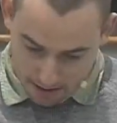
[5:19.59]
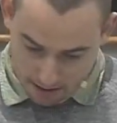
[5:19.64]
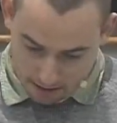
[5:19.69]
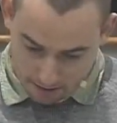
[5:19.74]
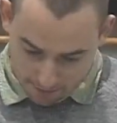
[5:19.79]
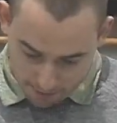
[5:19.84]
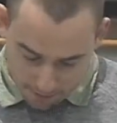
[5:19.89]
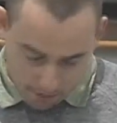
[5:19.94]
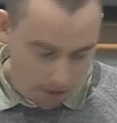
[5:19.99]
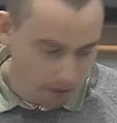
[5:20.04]

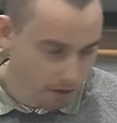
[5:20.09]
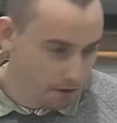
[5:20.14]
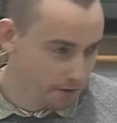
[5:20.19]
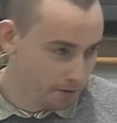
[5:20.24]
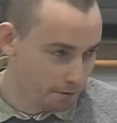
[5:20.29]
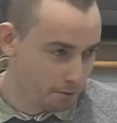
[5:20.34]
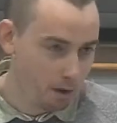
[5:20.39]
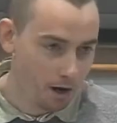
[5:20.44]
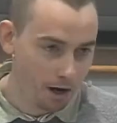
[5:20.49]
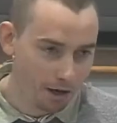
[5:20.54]
the
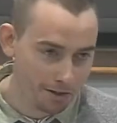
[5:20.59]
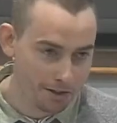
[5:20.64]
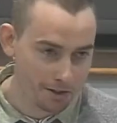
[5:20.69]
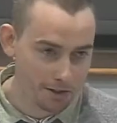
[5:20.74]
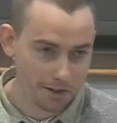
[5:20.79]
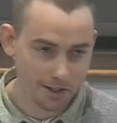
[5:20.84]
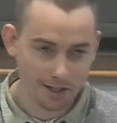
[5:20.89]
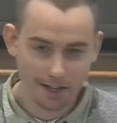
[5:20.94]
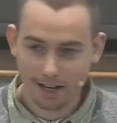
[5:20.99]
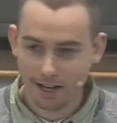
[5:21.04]
fourth
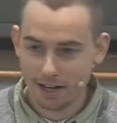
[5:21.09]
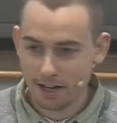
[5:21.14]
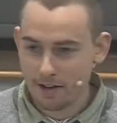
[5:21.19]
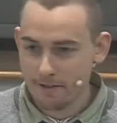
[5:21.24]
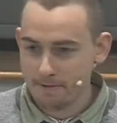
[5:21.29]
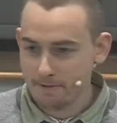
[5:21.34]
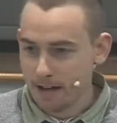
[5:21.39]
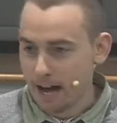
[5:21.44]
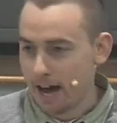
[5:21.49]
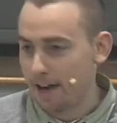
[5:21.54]
watch.
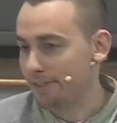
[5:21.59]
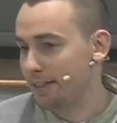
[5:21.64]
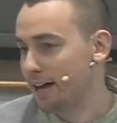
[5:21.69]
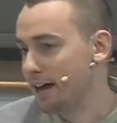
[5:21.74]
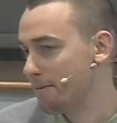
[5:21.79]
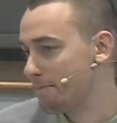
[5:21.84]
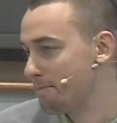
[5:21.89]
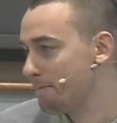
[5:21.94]
And that